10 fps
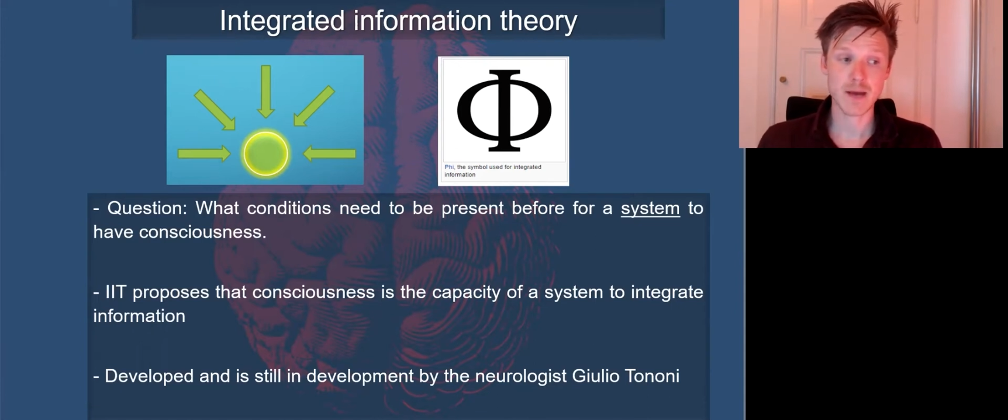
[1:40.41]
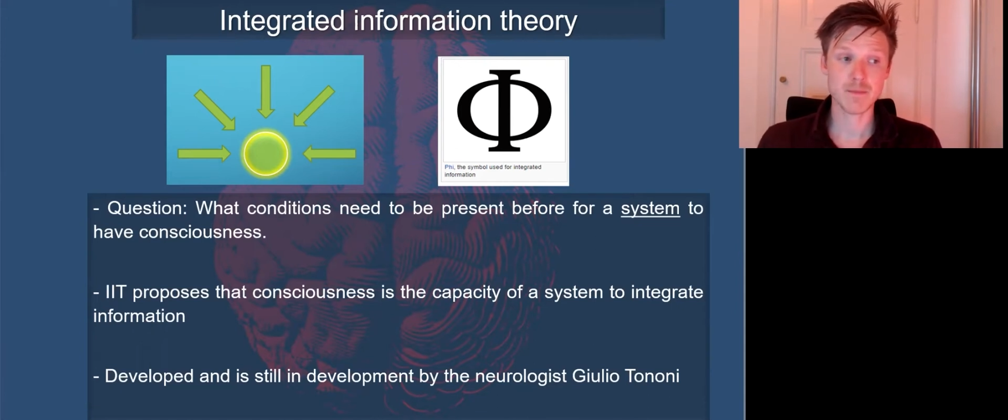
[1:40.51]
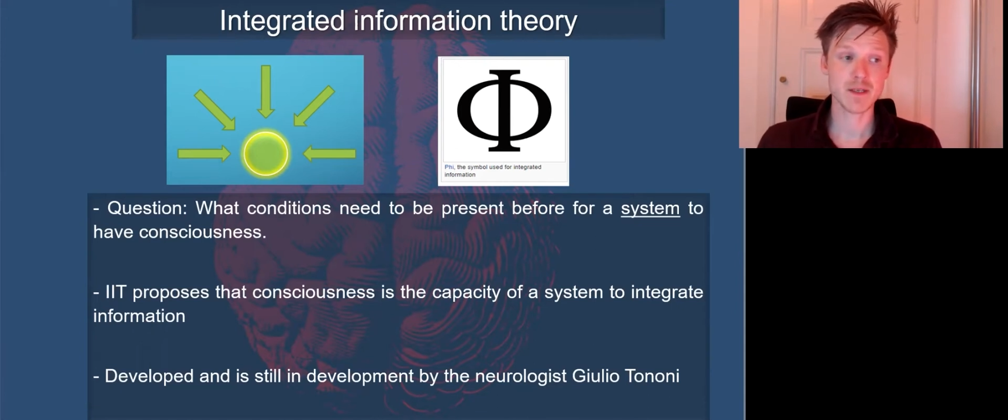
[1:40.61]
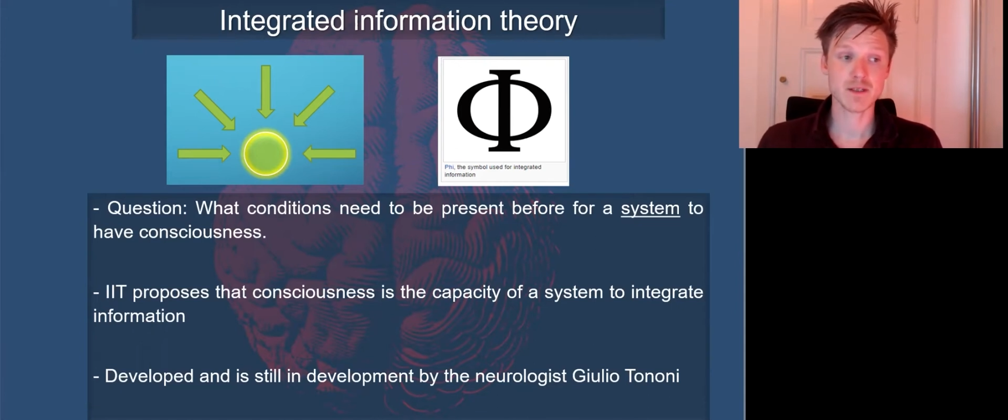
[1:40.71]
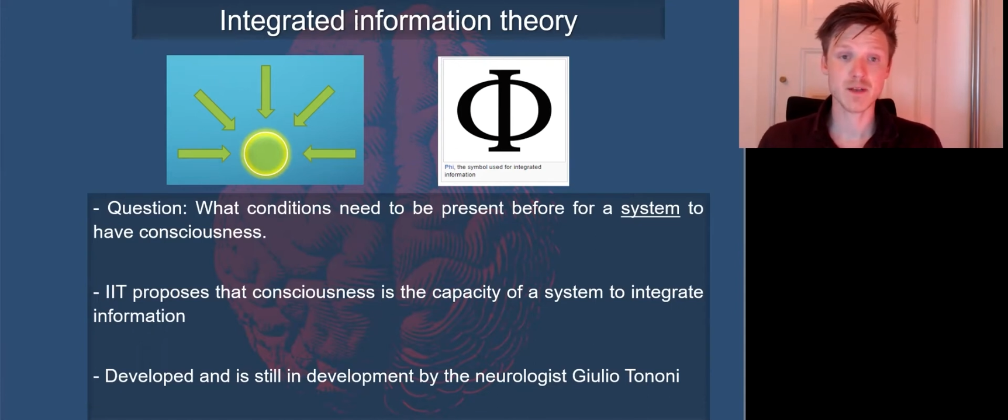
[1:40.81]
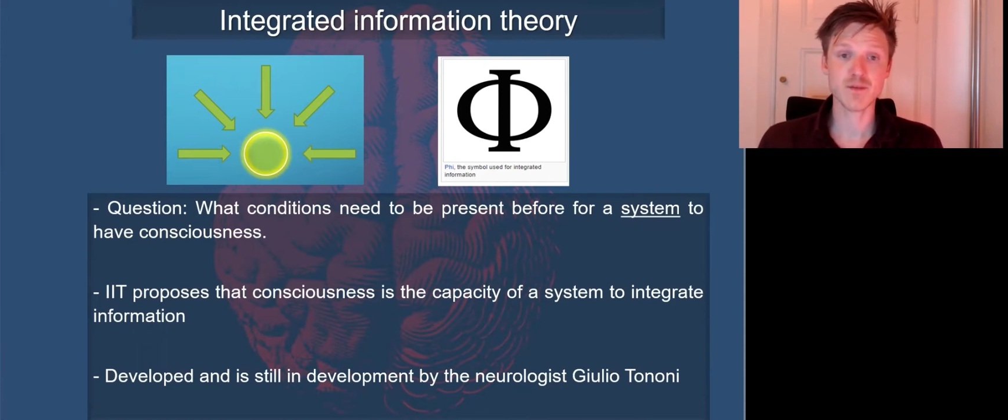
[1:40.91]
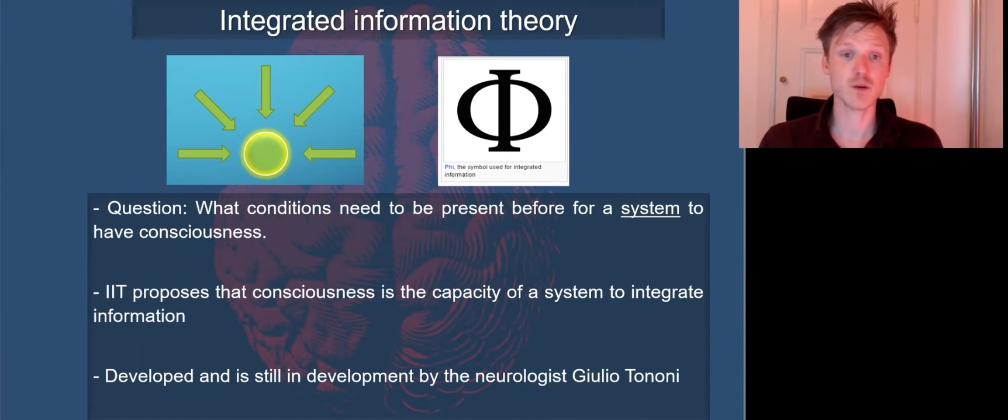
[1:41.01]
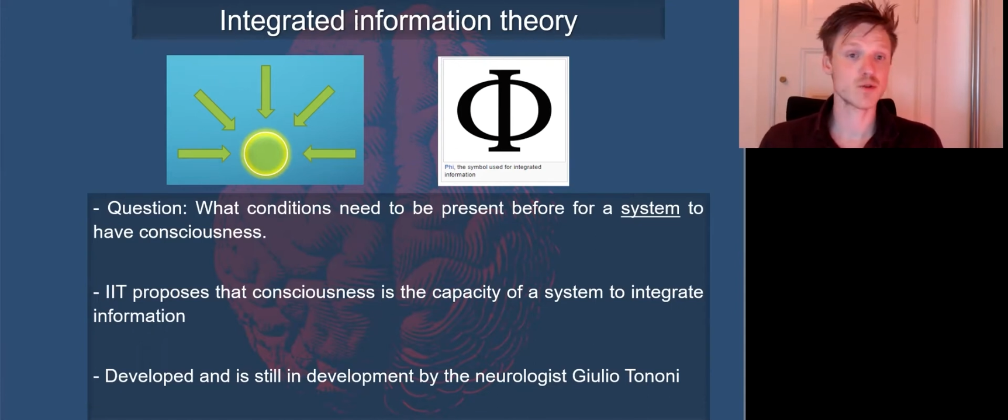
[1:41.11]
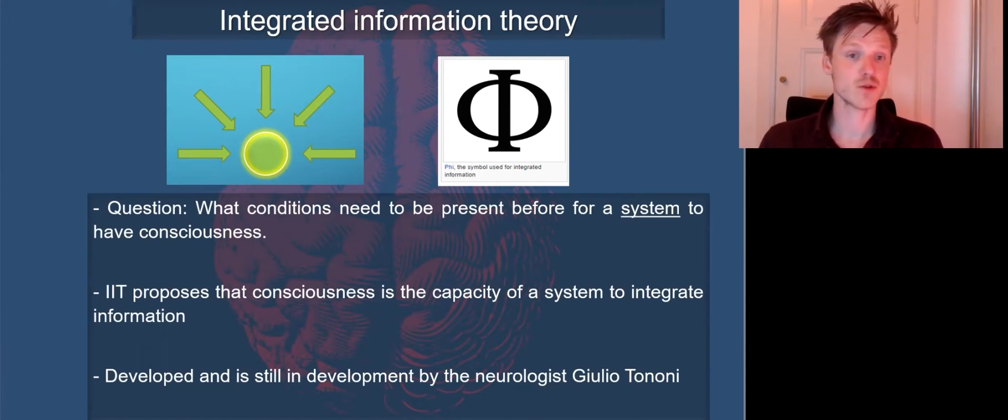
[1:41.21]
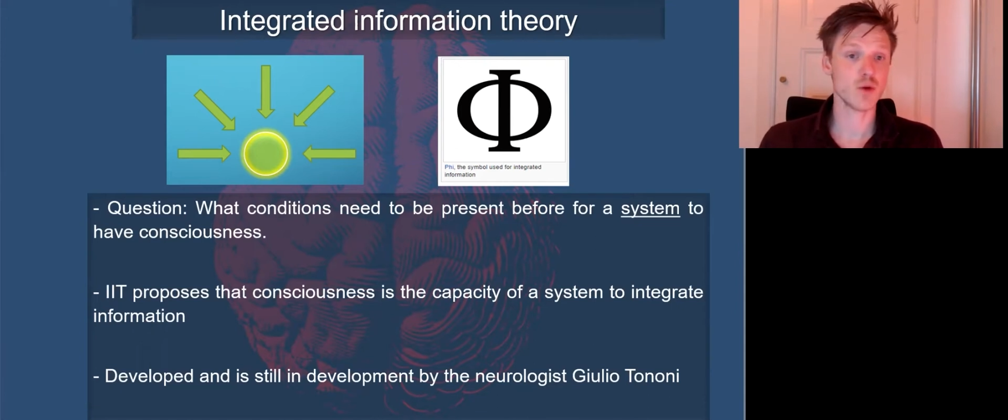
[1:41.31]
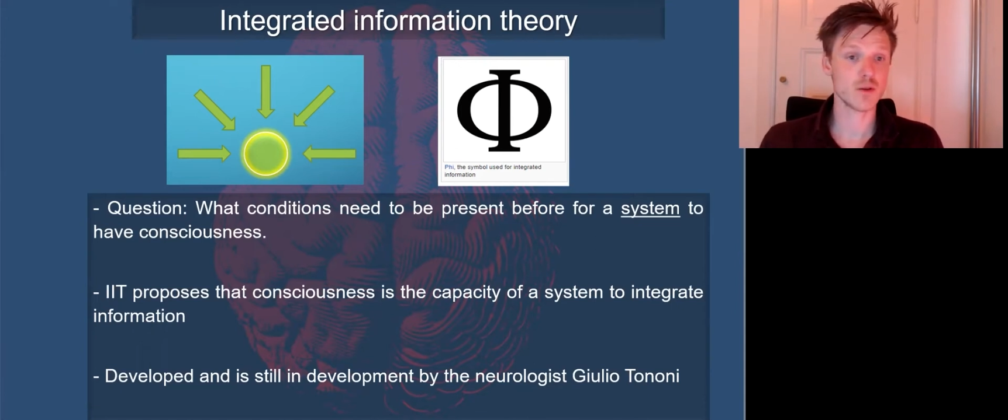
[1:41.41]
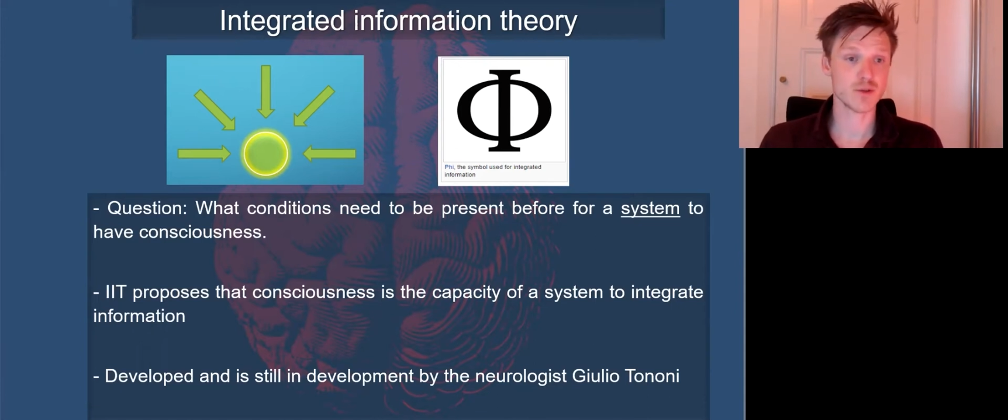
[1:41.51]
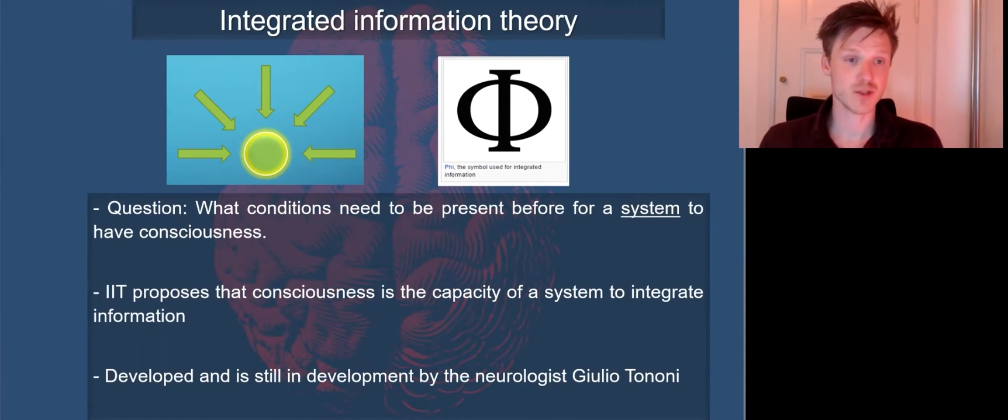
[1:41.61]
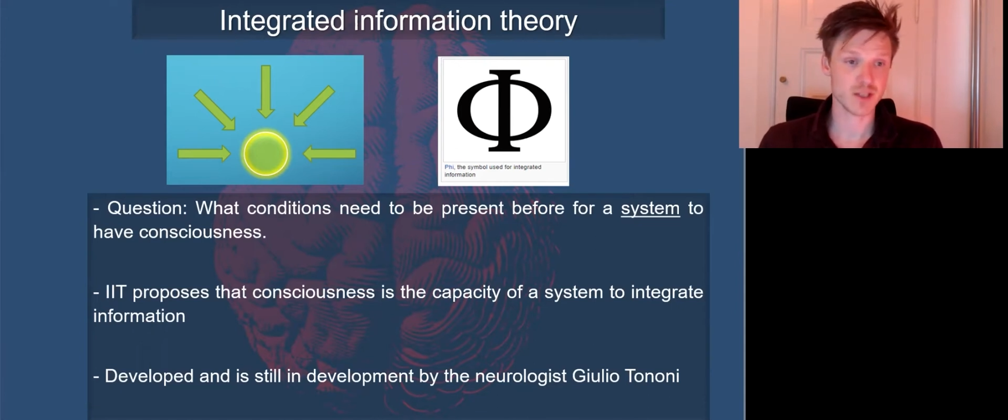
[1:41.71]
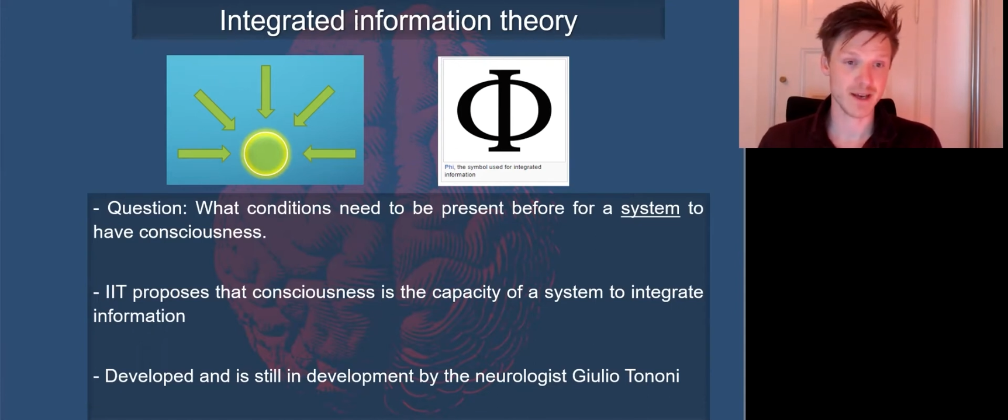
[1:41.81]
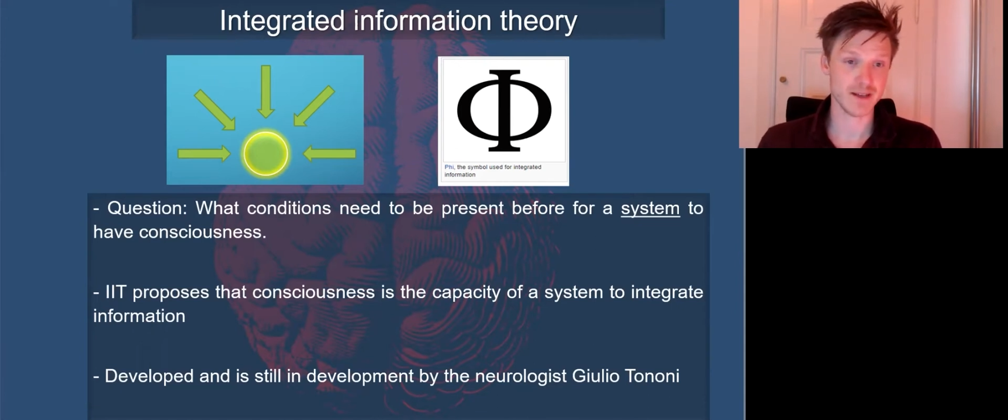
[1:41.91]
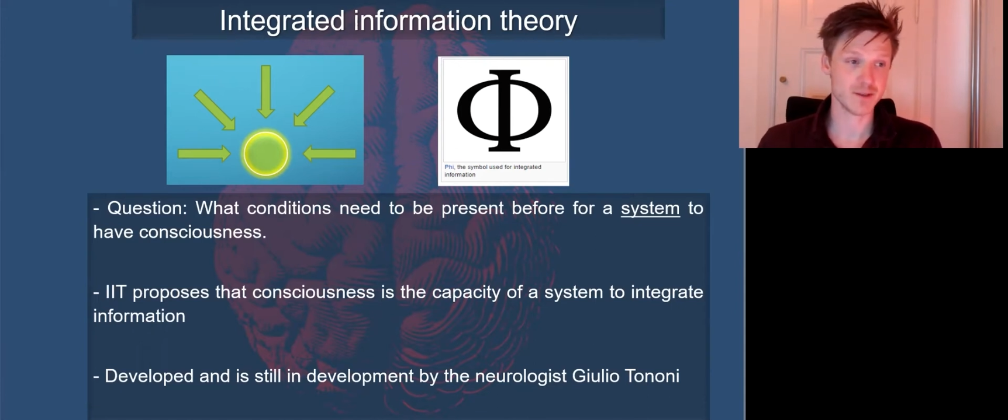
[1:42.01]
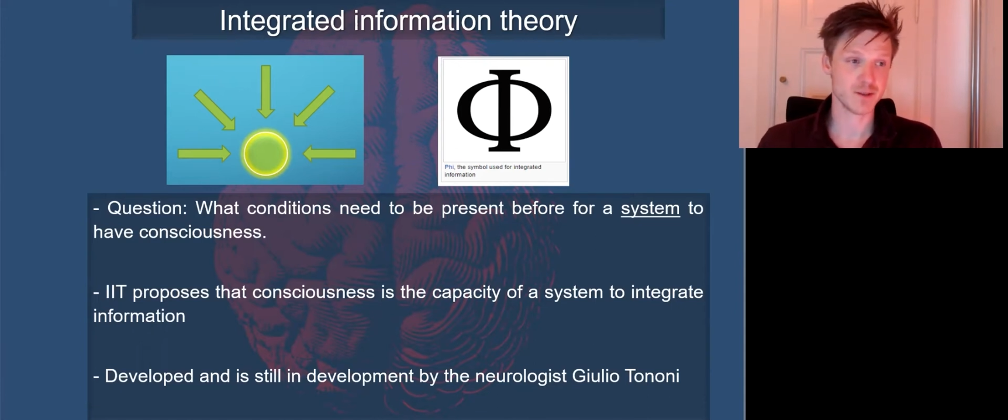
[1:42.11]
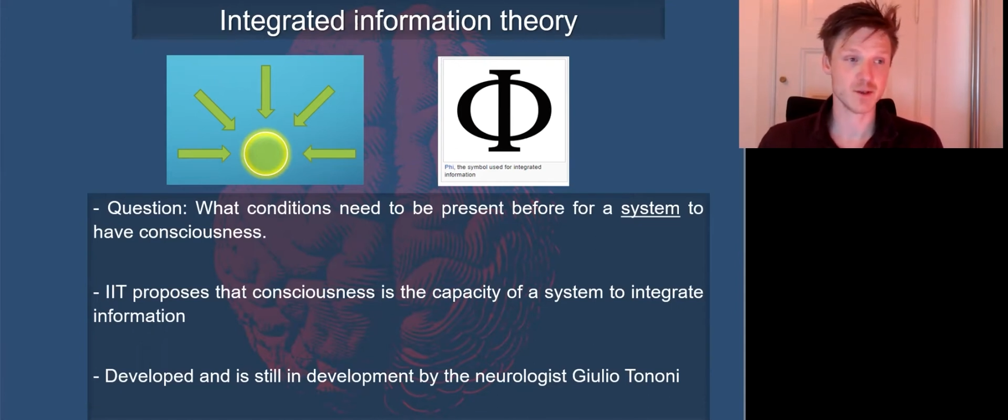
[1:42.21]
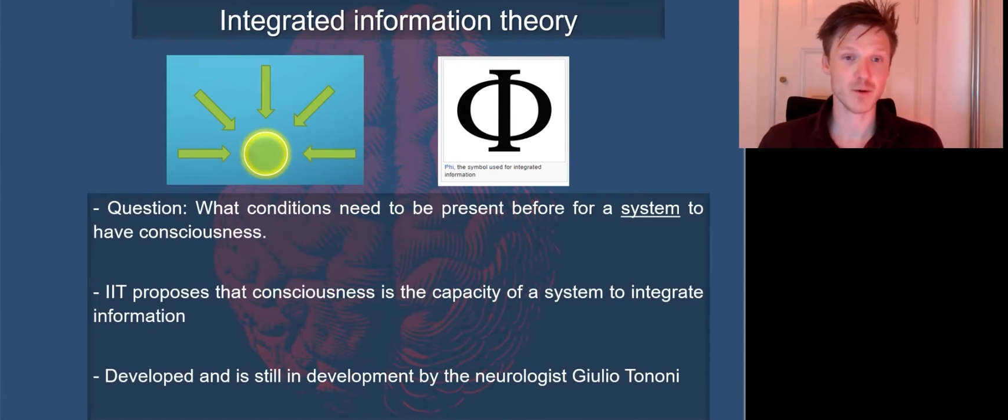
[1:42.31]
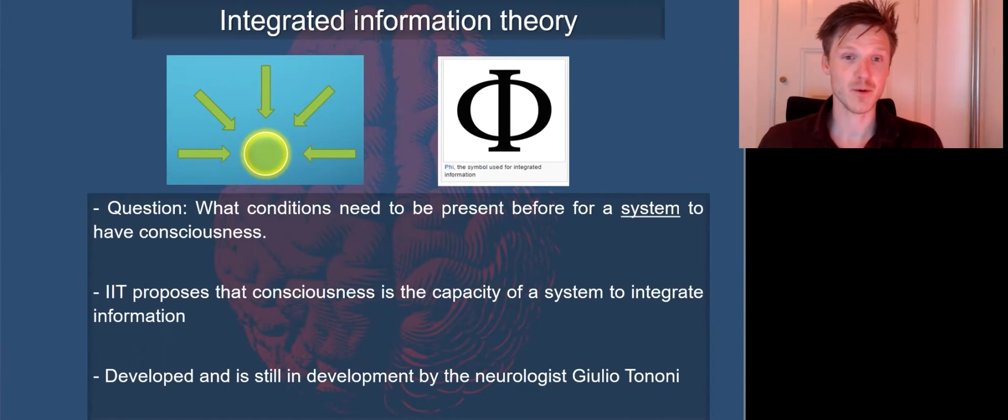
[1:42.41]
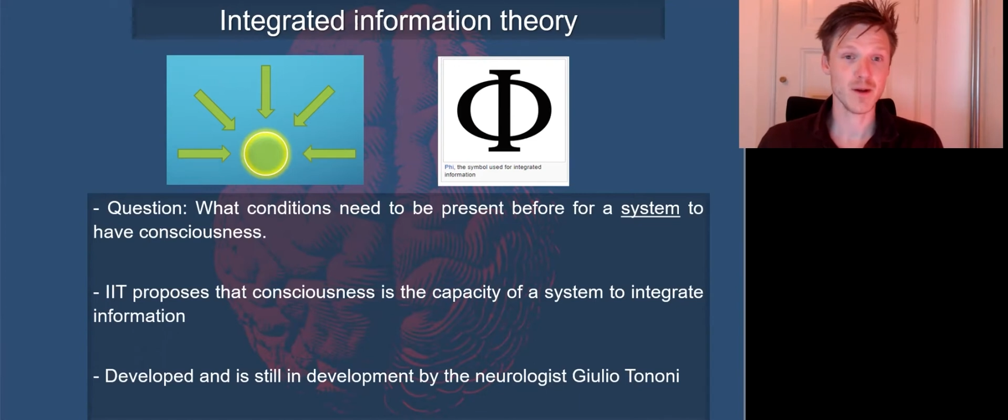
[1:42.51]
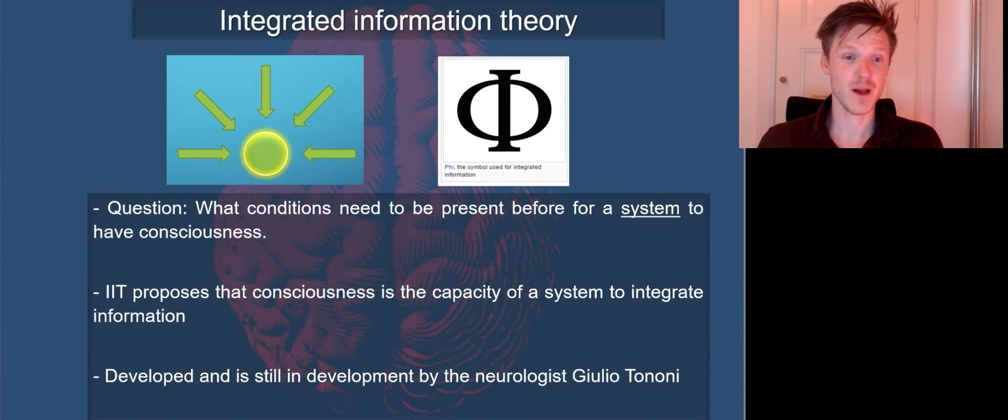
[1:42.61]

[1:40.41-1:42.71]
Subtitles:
be difficult to understand, so